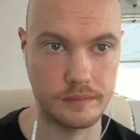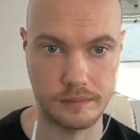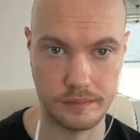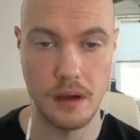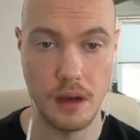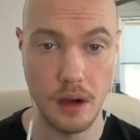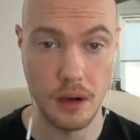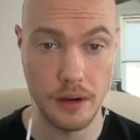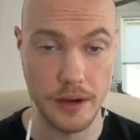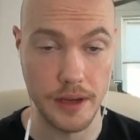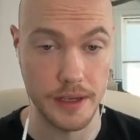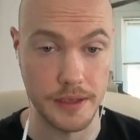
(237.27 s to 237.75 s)

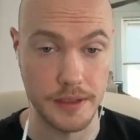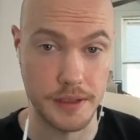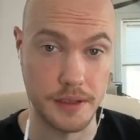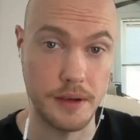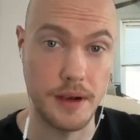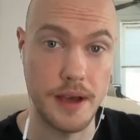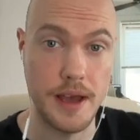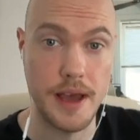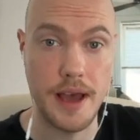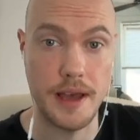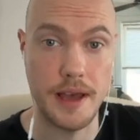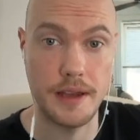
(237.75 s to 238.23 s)
Okay, so
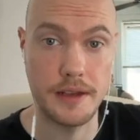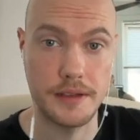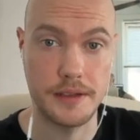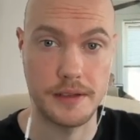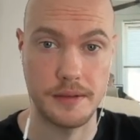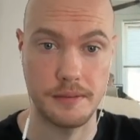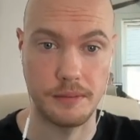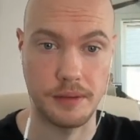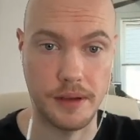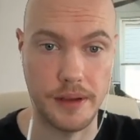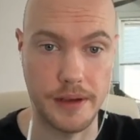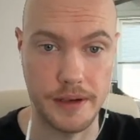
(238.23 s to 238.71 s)
I added
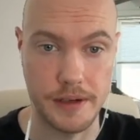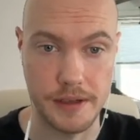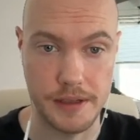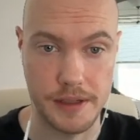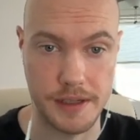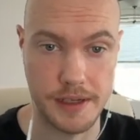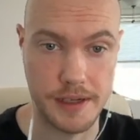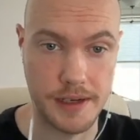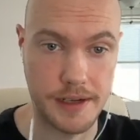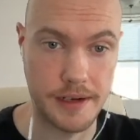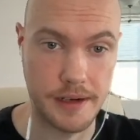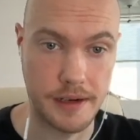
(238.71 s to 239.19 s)
some players
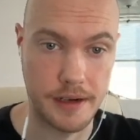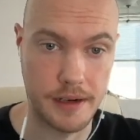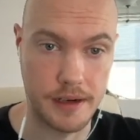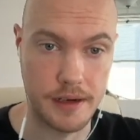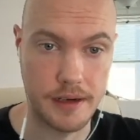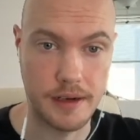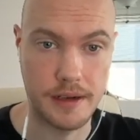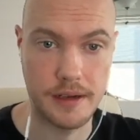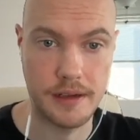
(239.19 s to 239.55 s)
here.